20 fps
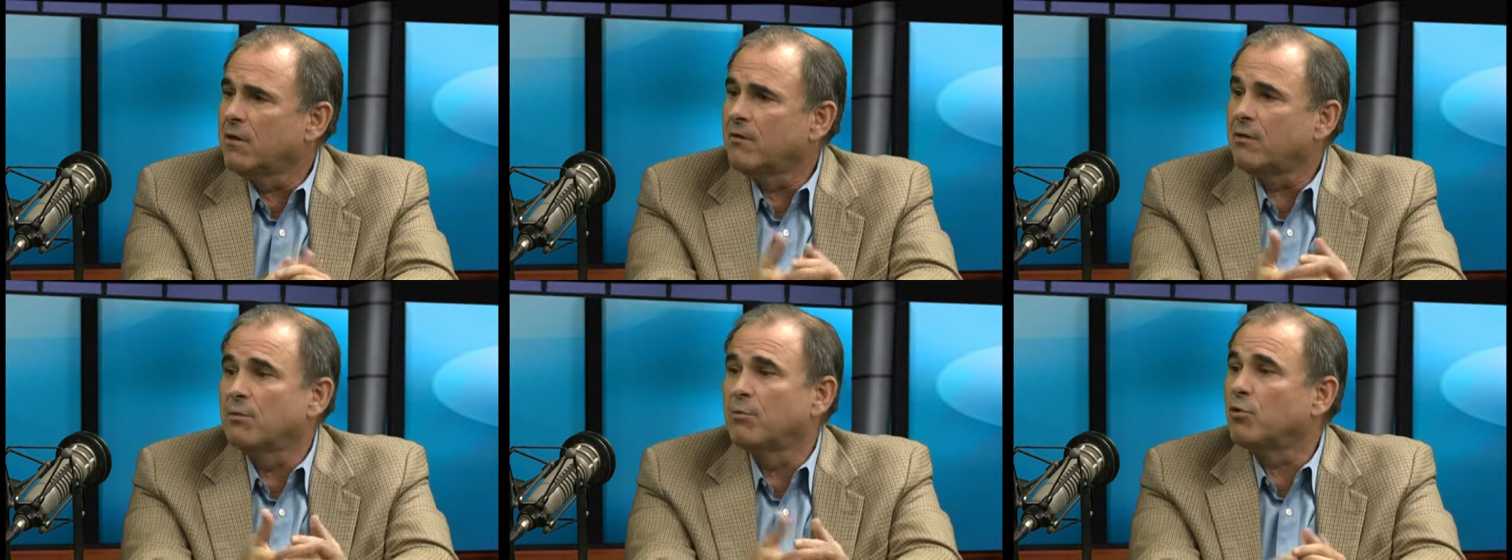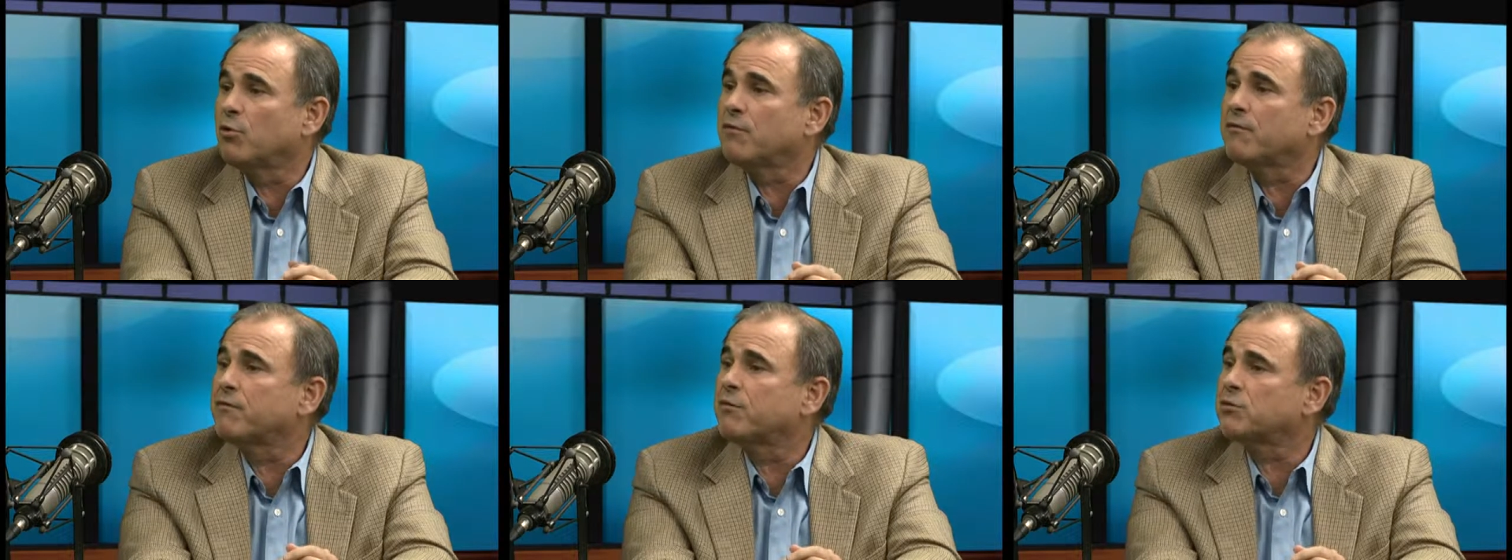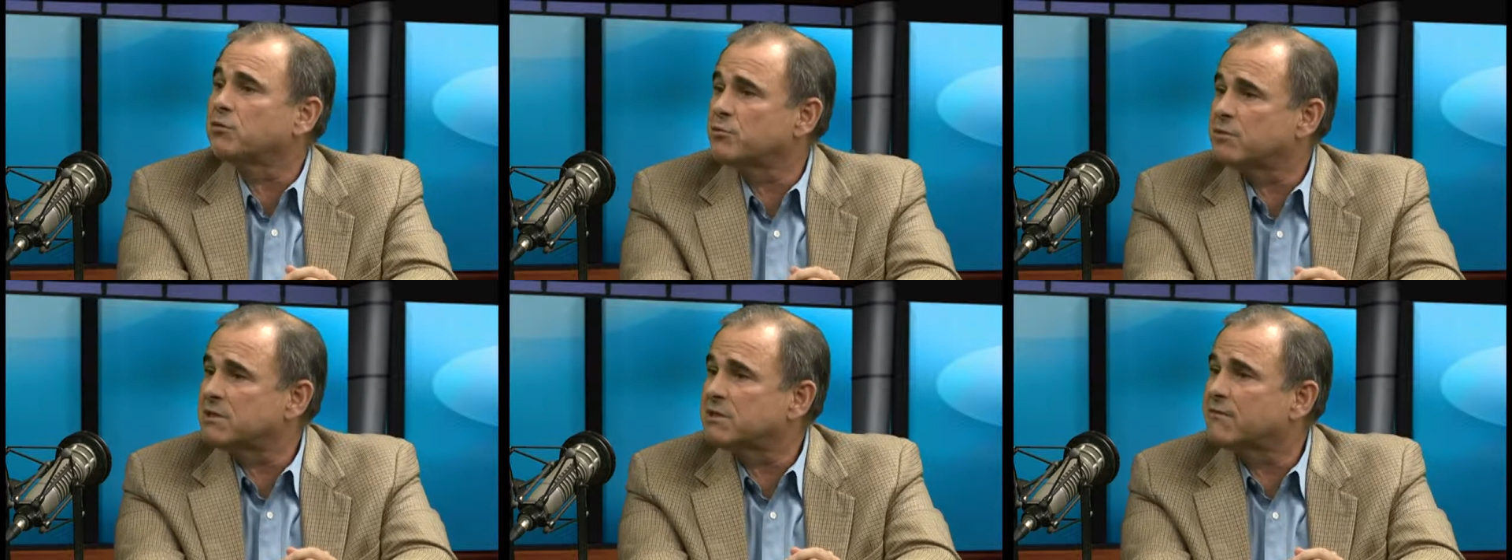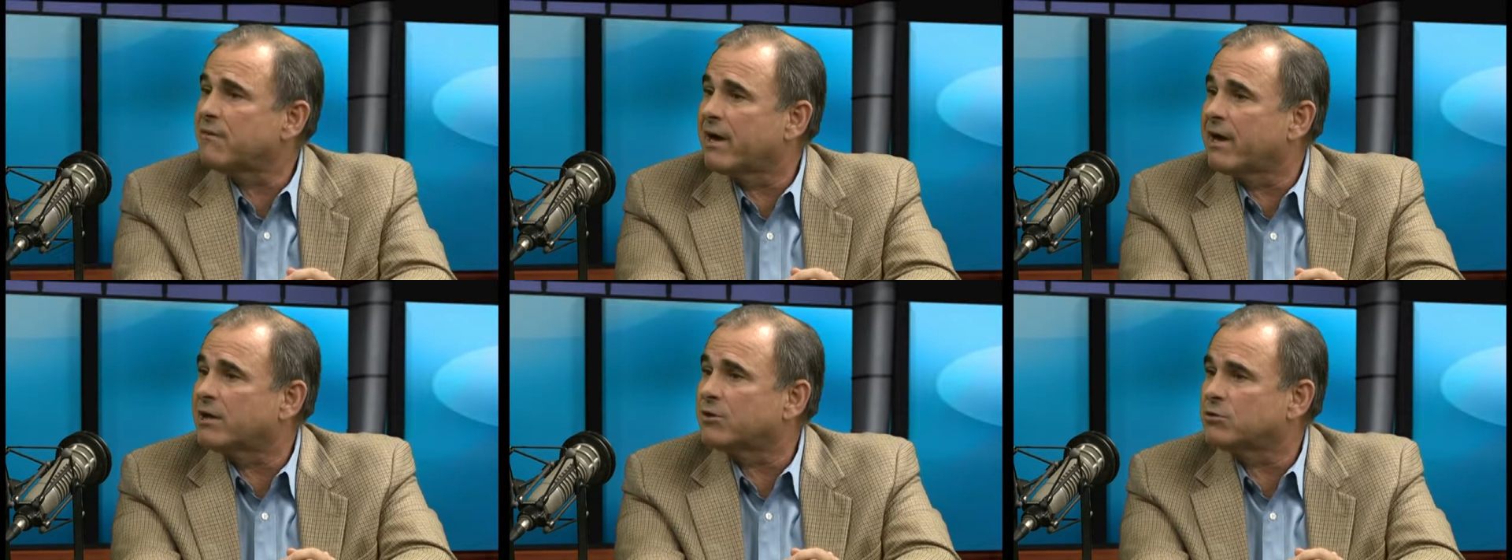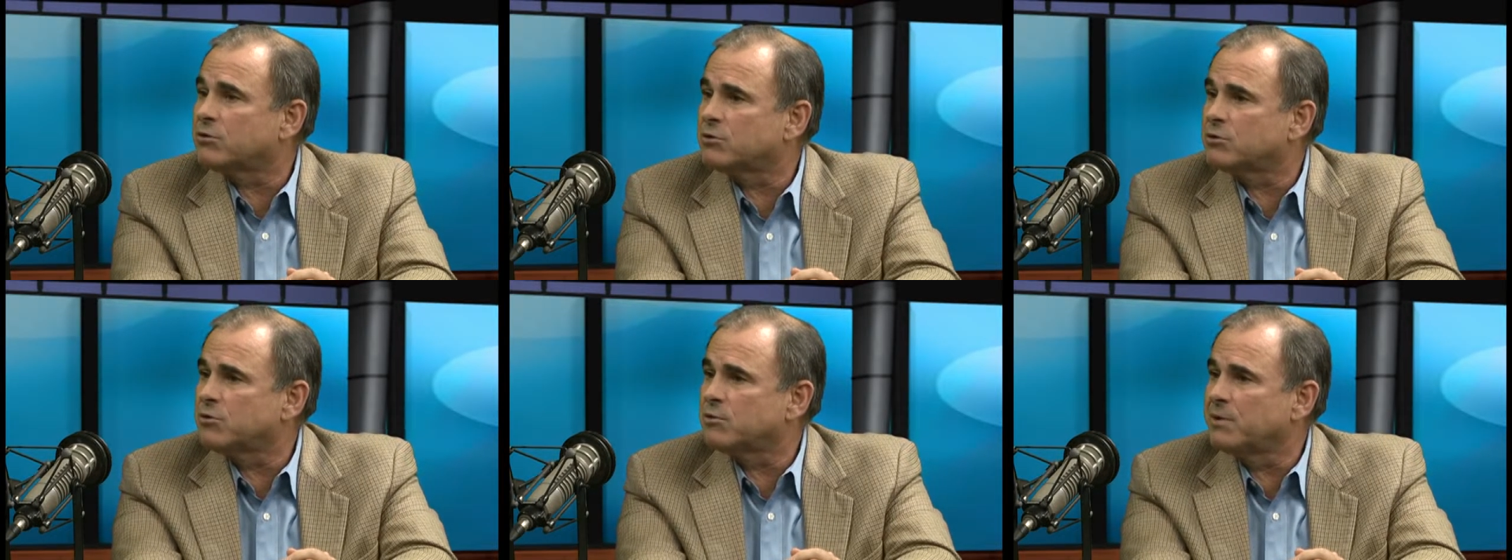The more of those risk
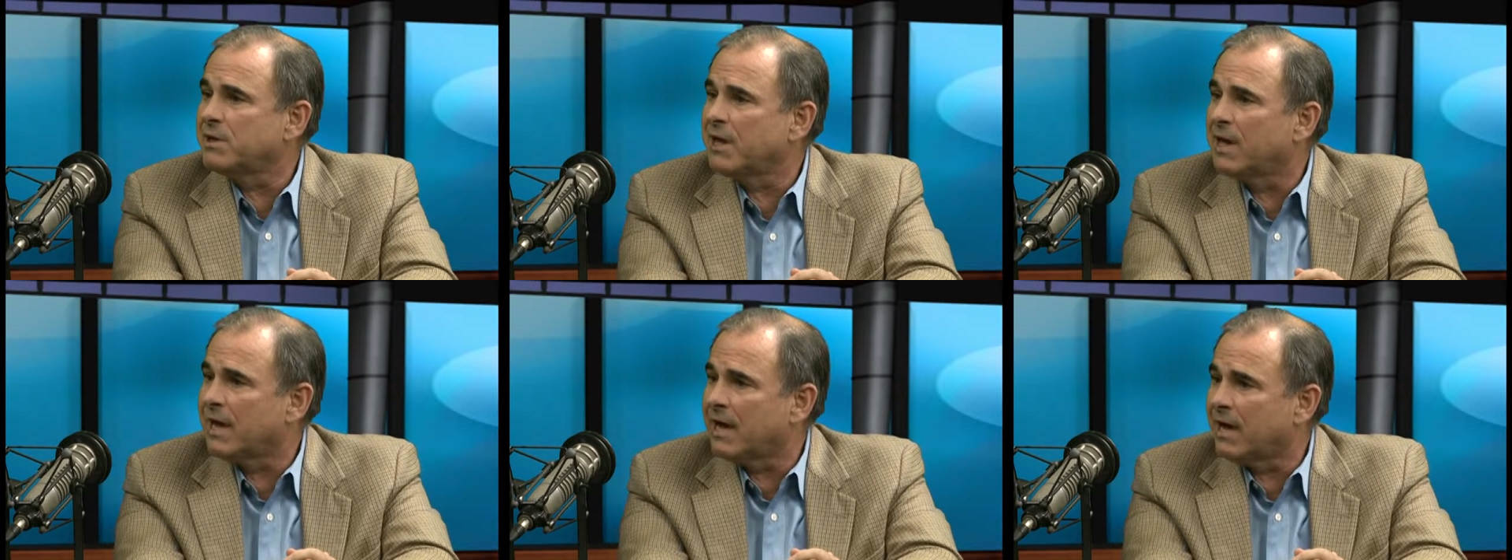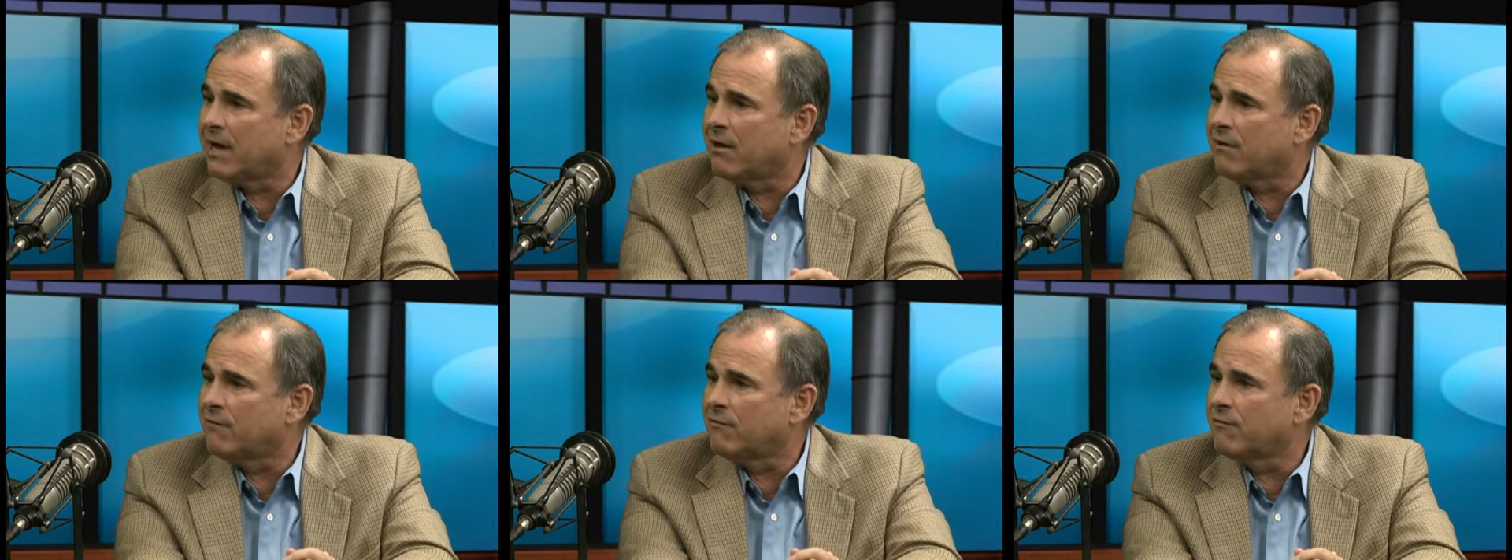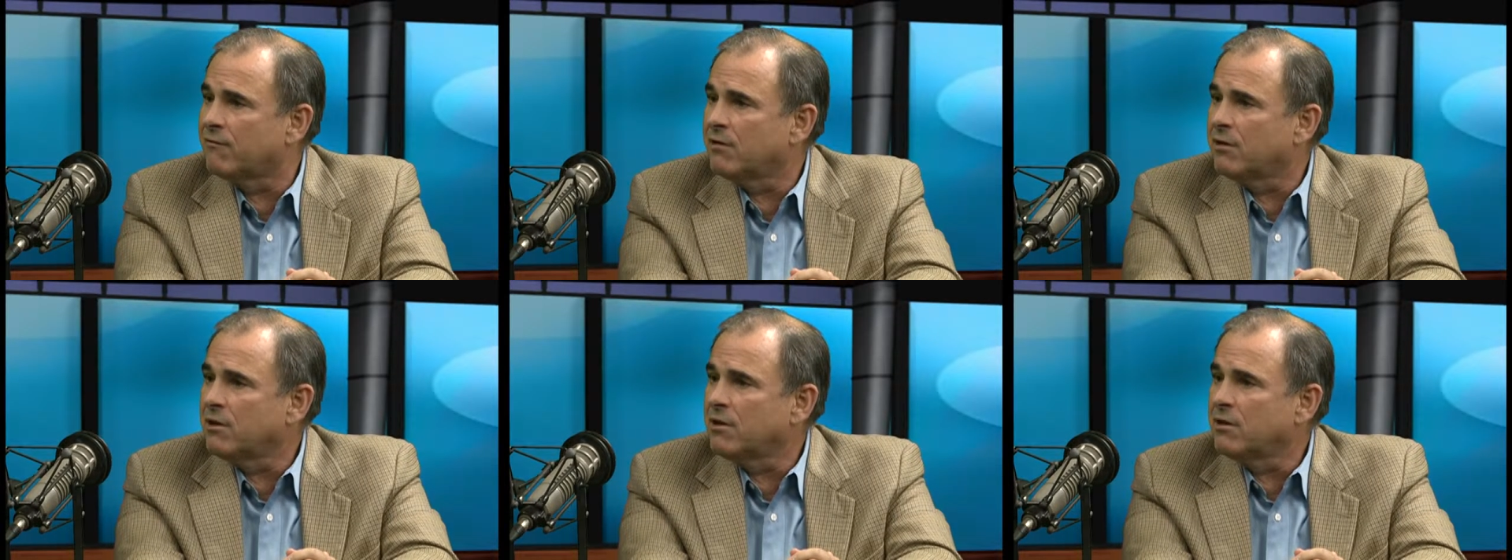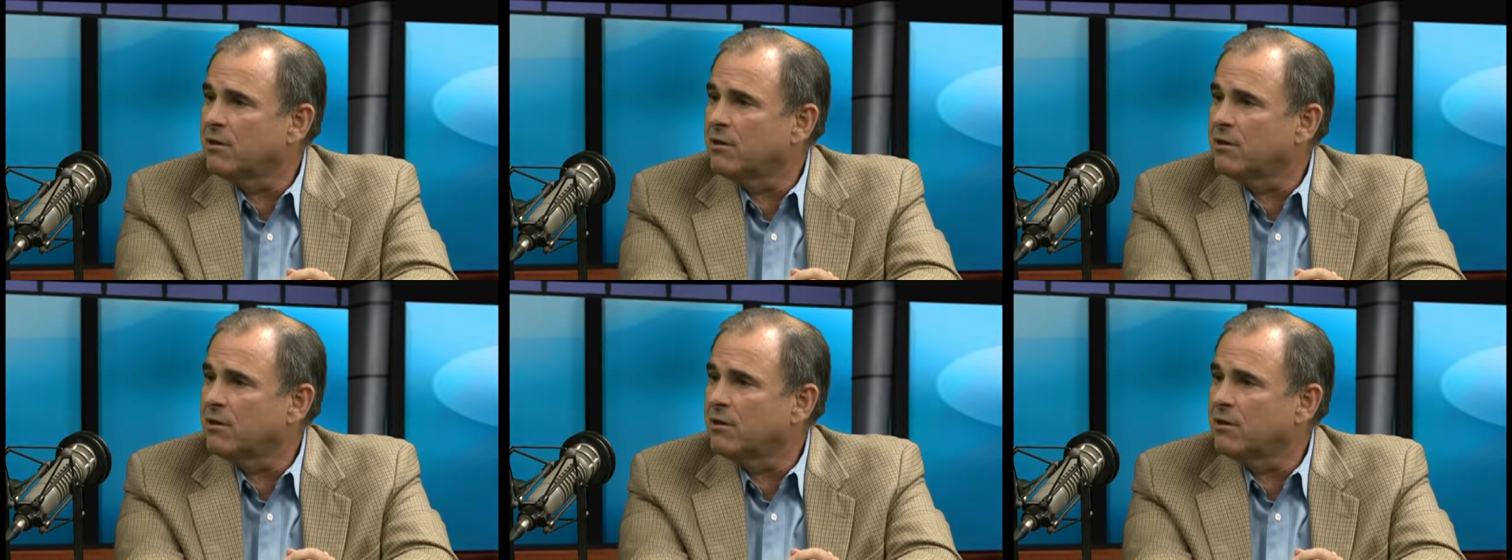factors we have,